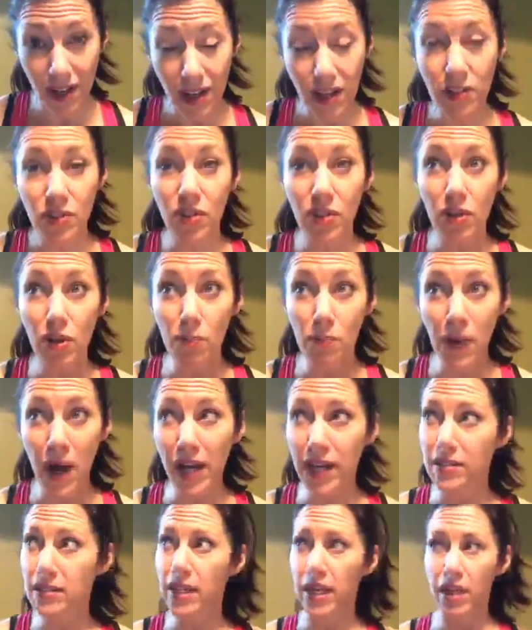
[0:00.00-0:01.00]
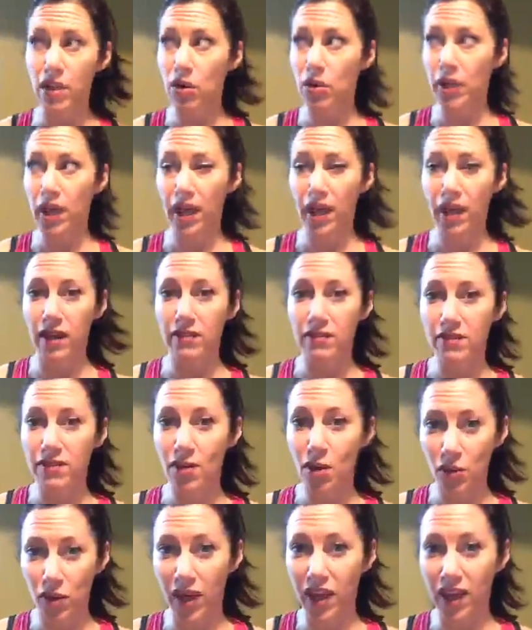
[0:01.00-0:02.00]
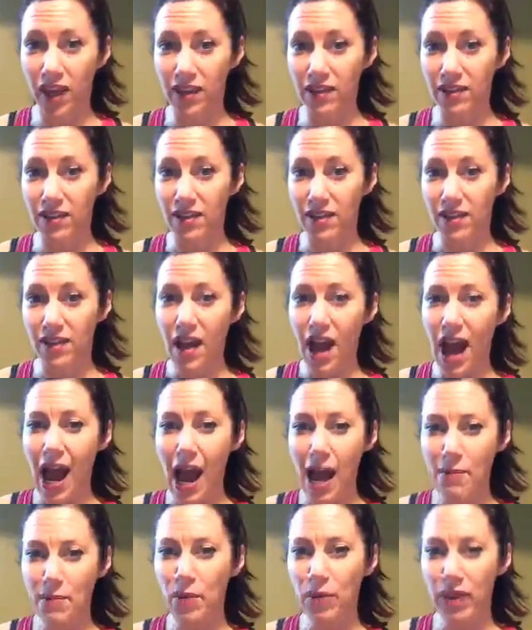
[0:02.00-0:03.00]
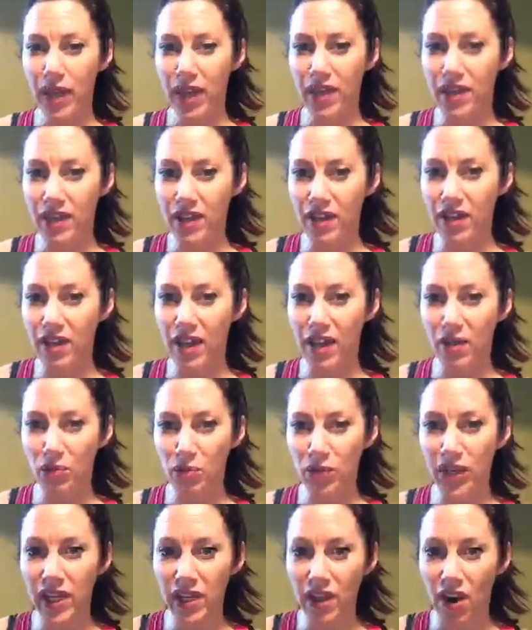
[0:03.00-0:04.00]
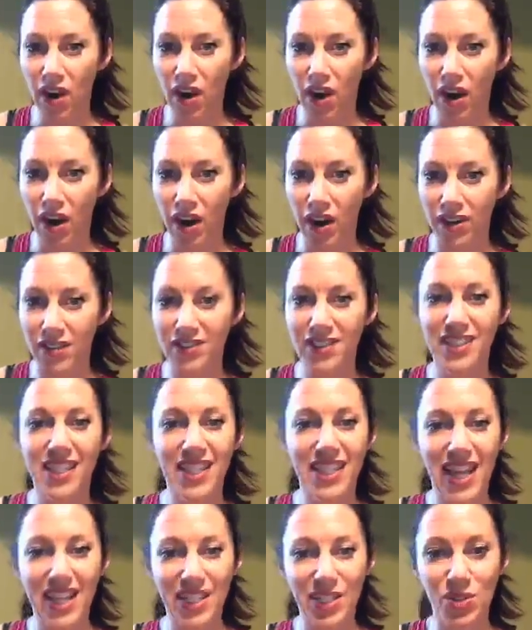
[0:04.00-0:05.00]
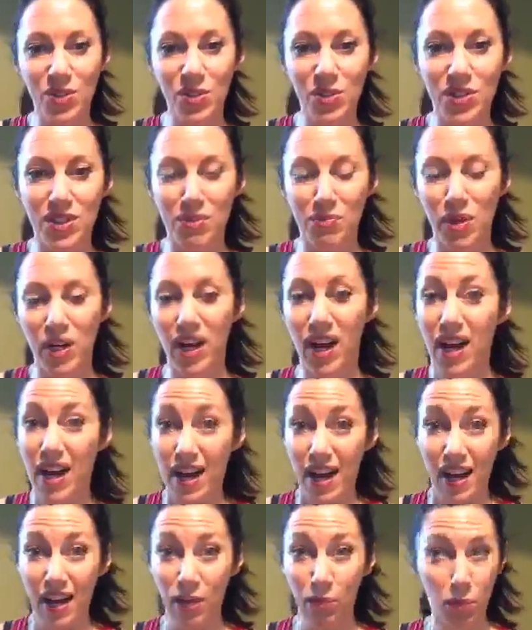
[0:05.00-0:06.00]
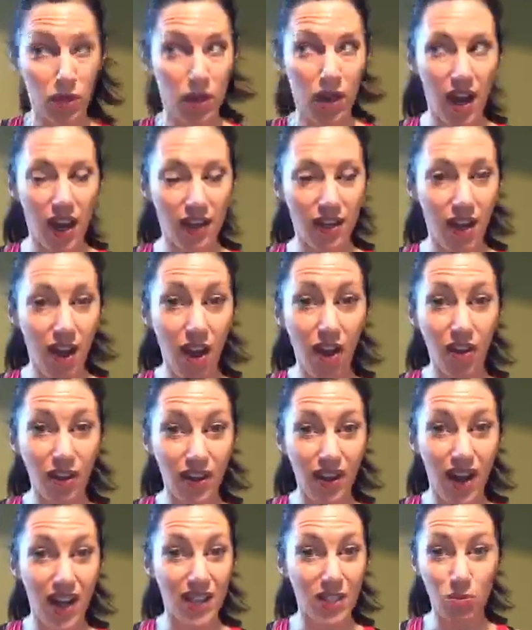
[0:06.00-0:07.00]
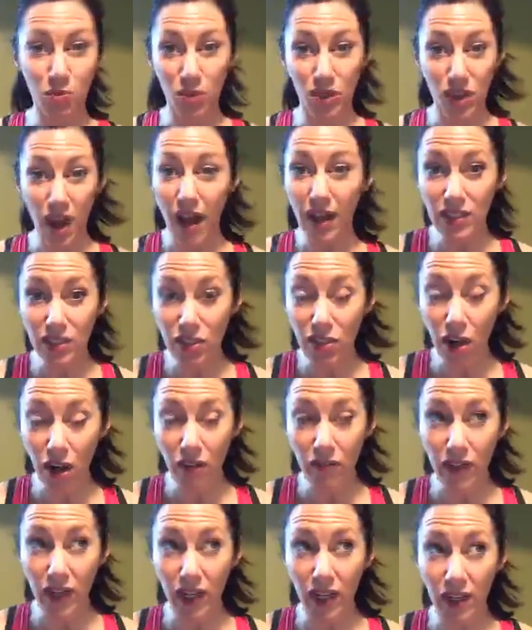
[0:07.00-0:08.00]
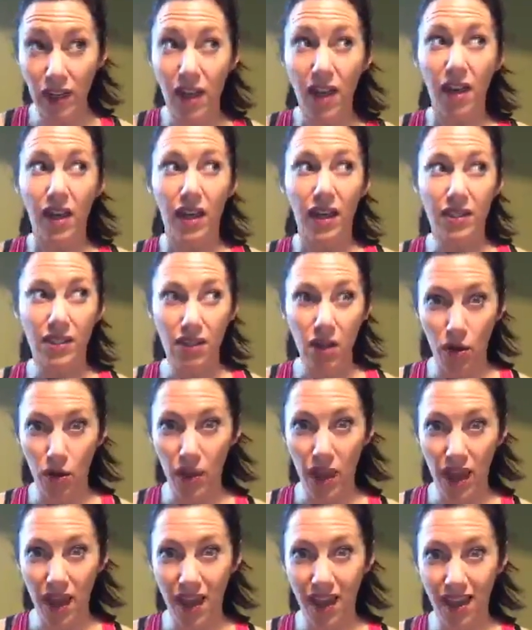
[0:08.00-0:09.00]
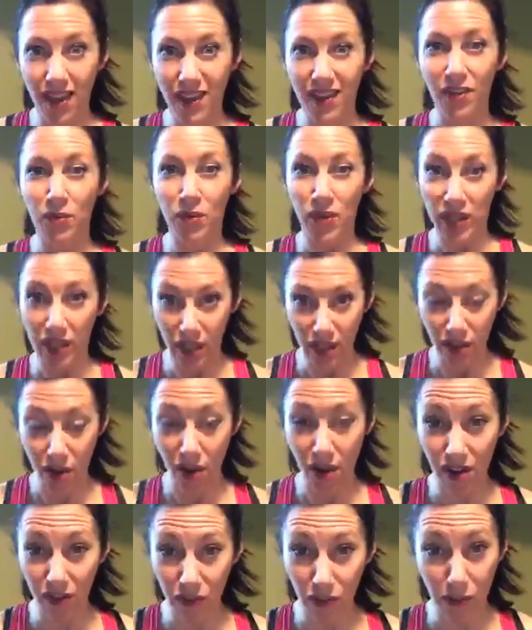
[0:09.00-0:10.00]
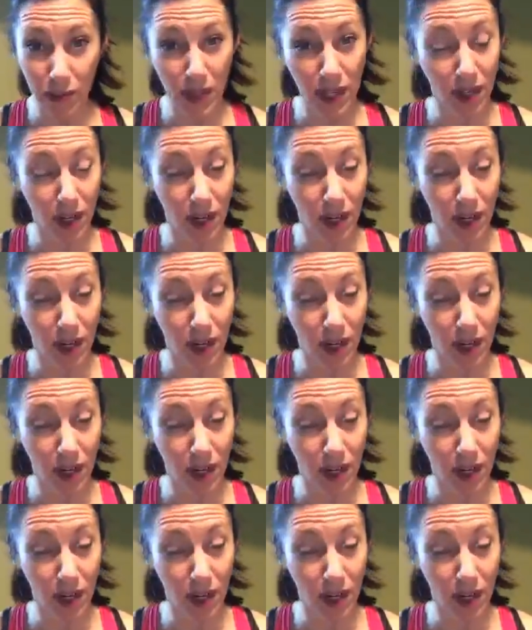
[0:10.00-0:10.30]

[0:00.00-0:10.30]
So your body's like, okay, I'm okay here, and we are, see, that's cool, Sabrina. And we're not in a Holocaust, we're not starving, it's okay, we can go on from here.